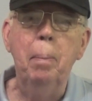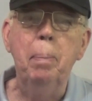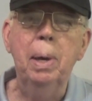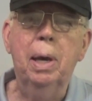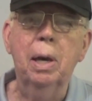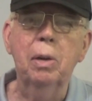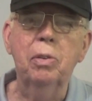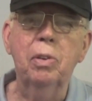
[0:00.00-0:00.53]

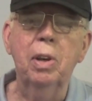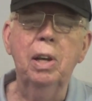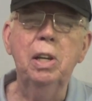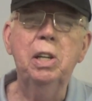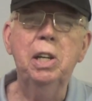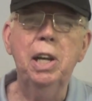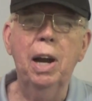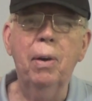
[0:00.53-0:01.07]
because
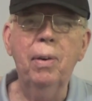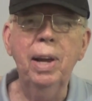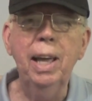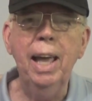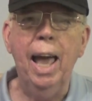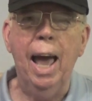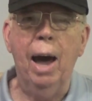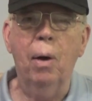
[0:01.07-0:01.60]

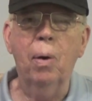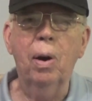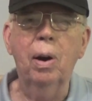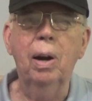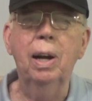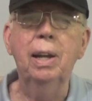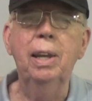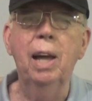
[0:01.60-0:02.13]
sharing
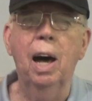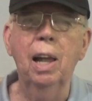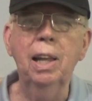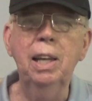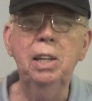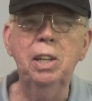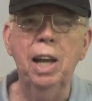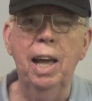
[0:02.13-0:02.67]
our
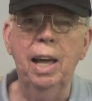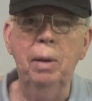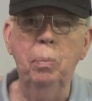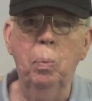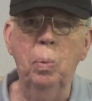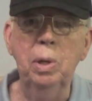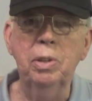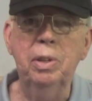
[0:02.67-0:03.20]
knowledge
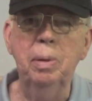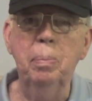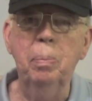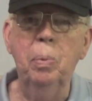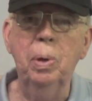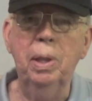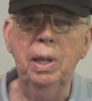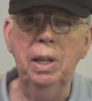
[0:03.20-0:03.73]
and
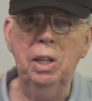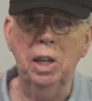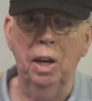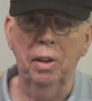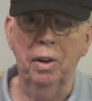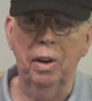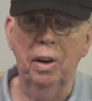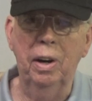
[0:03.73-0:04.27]
wisdom with each
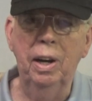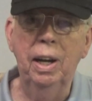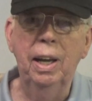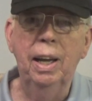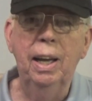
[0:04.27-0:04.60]
other